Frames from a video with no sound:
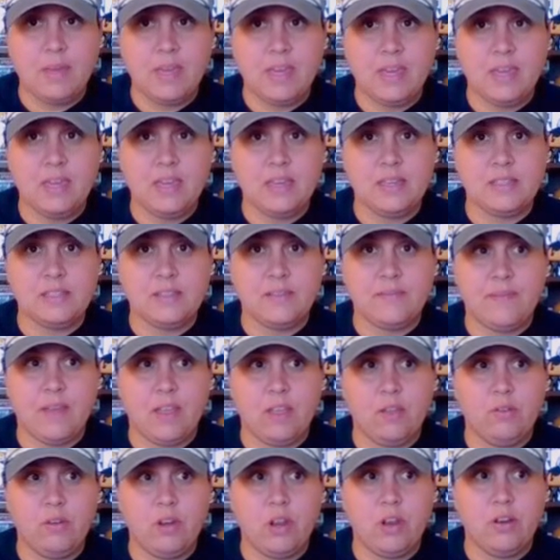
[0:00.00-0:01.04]
he is a
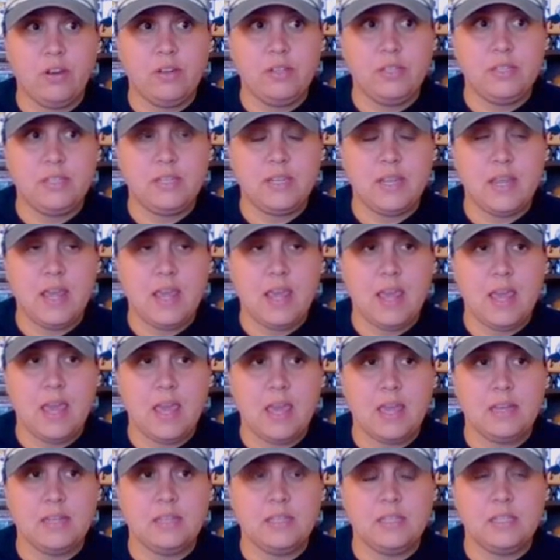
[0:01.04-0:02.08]
fellow nurse
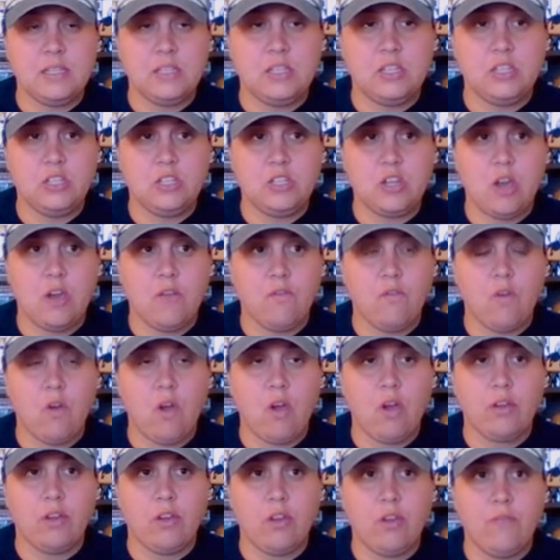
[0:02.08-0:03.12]
and just
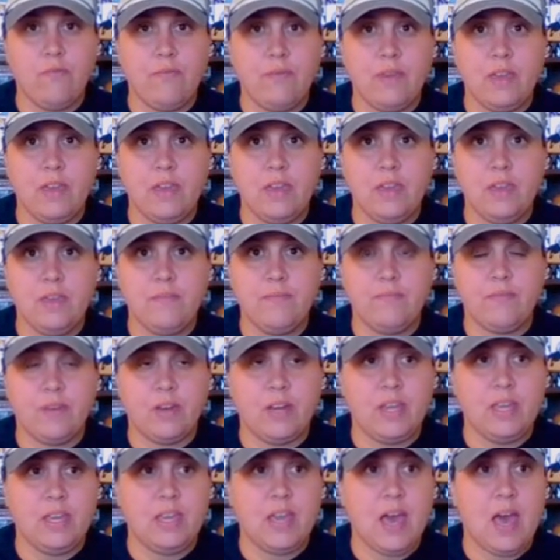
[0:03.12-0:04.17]
overall goofy,
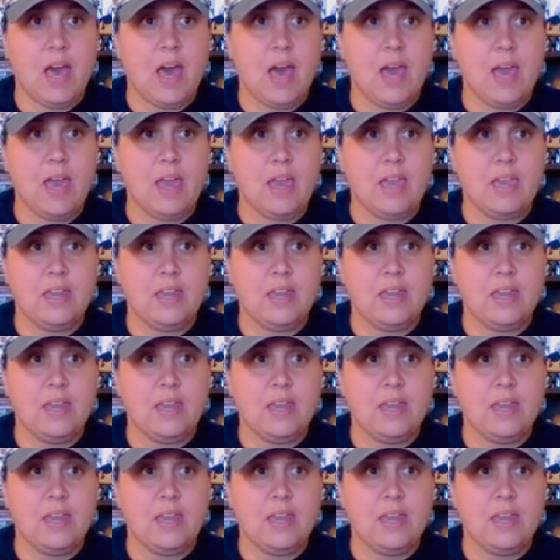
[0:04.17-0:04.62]
funny guy.